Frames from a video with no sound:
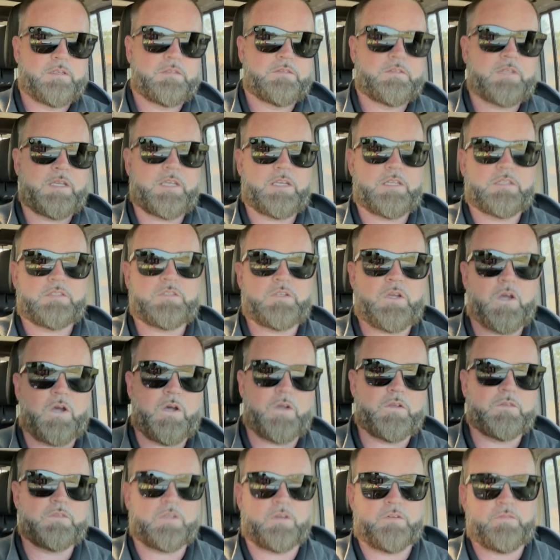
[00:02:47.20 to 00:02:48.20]
think it's
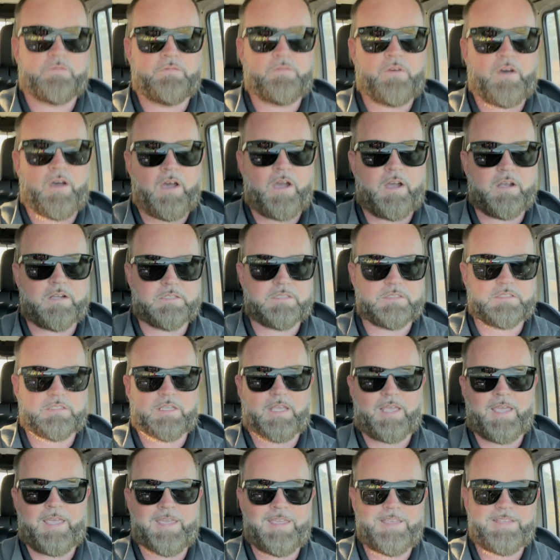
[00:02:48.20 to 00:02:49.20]
called the Fox
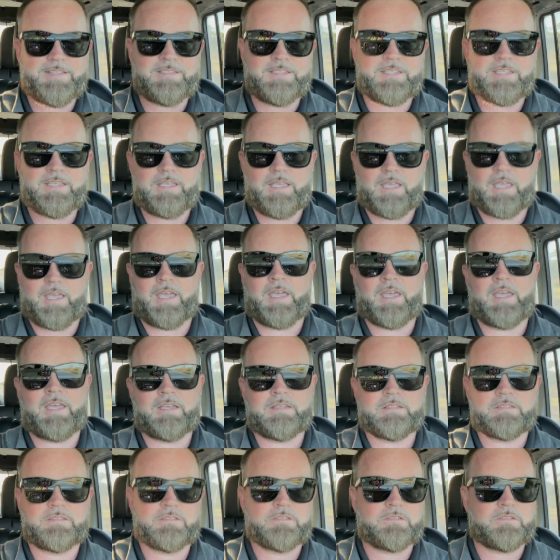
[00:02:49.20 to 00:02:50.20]

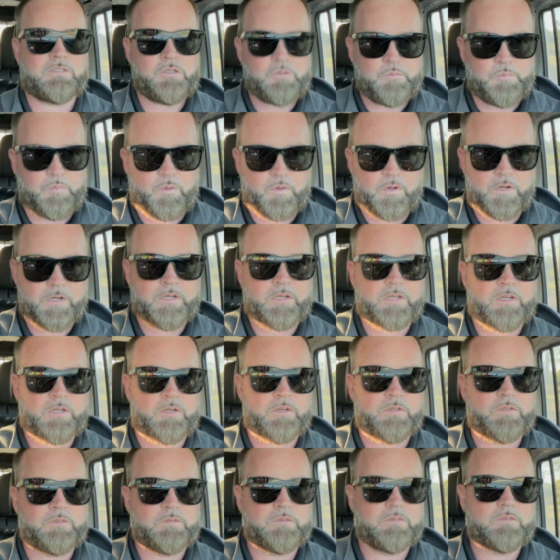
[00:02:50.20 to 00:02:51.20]
ATS
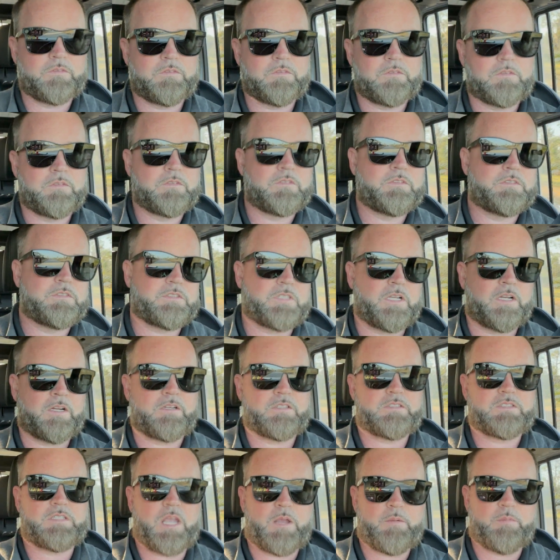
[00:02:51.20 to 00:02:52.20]
2.0
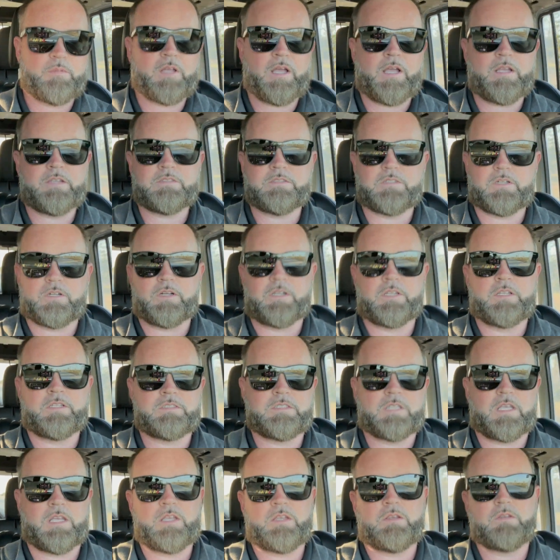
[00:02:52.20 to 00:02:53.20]
steering stabilizer.
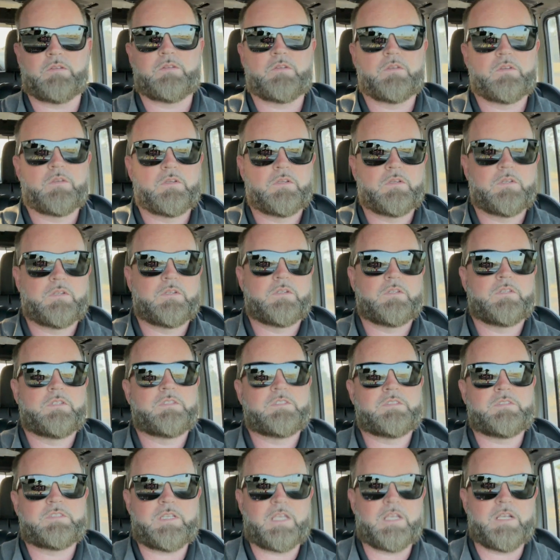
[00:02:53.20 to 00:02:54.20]
It's a
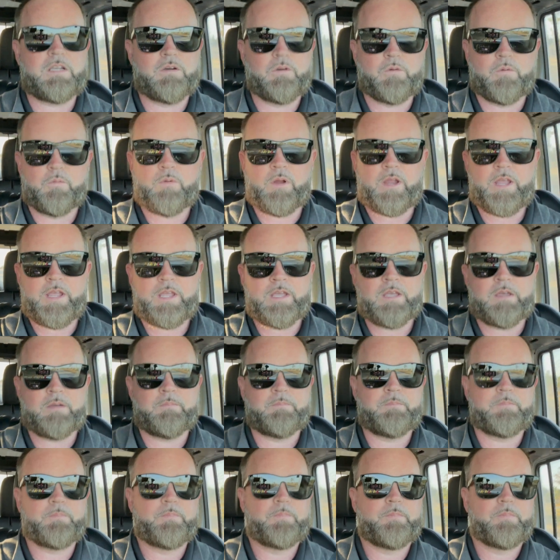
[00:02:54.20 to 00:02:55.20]
single
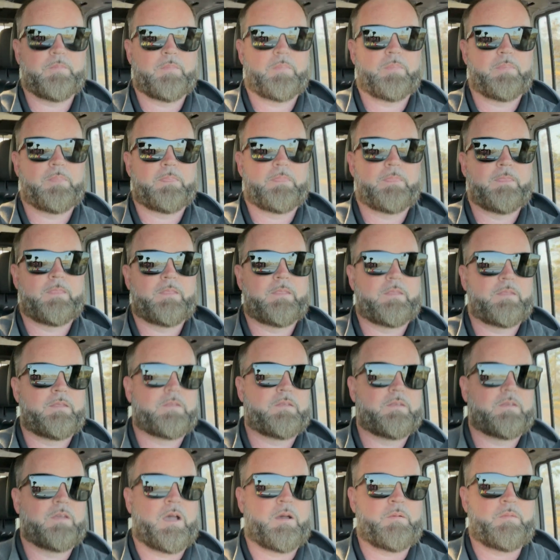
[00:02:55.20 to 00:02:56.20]
ram.
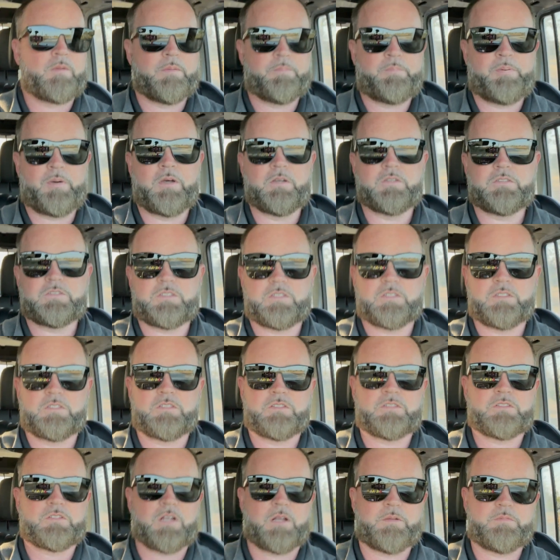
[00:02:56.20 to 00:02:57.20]
I'm going to post the
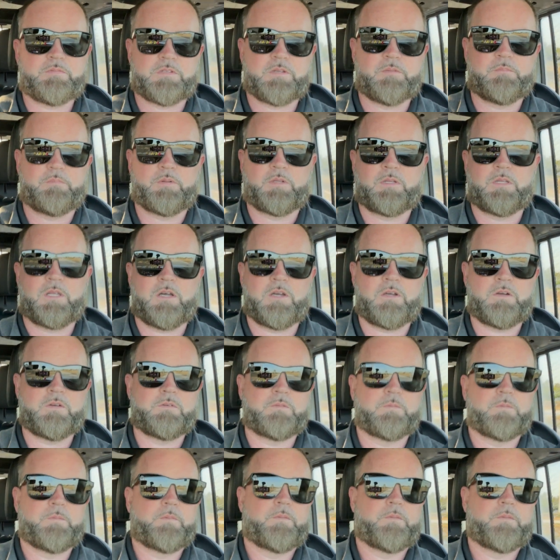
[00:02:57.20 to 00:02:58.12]
description below,